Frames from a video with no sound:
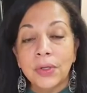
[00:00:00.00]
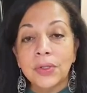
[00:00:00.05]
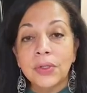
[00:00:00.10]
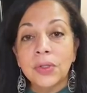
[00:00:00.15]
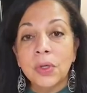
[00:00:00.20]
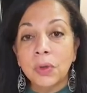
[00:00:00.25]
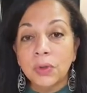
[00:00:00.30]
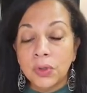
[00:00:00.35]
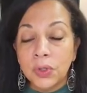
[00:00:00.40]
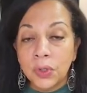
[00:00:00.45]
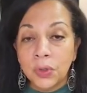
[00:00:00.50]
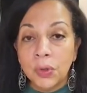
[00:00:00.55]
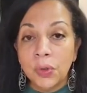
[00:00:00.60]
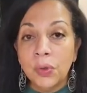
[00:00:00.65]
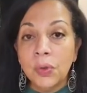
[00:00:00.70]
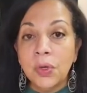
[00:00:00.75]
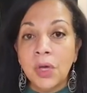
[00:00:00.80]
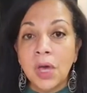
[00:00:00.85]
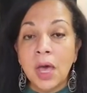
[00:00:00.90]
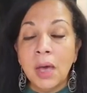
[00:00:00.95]
So
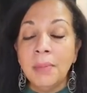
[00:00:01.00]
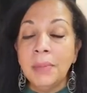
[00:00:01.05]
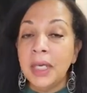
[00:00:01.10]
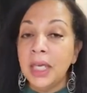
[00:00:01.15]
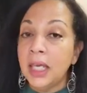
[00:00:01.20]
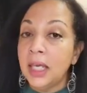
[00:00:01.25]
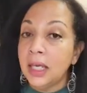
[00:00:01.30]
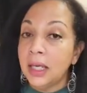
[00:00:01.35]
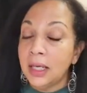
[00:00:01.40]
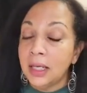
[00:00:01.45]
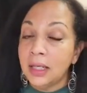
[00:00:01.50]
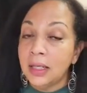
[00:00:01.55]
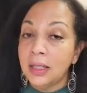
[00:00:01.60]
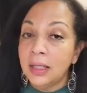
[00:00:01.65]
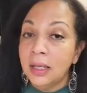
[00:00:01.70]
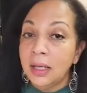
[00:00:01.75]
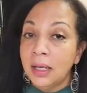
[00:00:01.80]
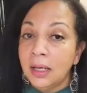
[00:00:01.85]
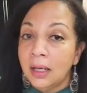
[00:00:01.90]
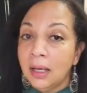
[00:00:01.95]
do come in,